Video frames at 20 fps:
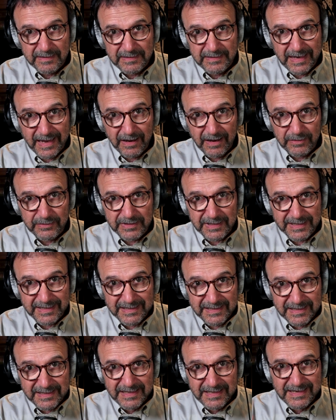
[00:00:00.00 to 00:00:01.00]
Now, the
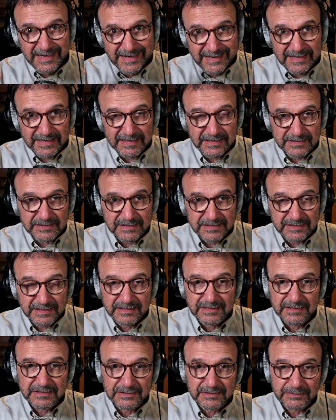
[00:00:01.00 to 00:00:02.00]
key is
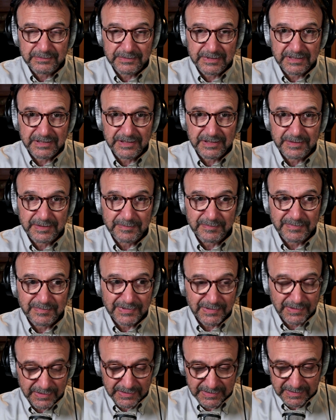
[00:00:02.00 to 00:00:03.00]
this is really
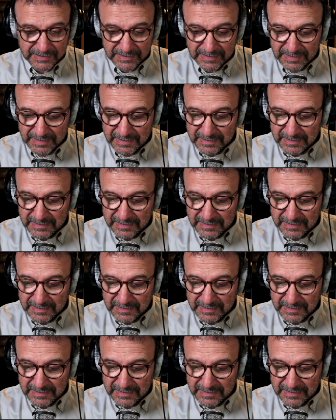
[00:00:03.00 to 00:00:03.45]
important.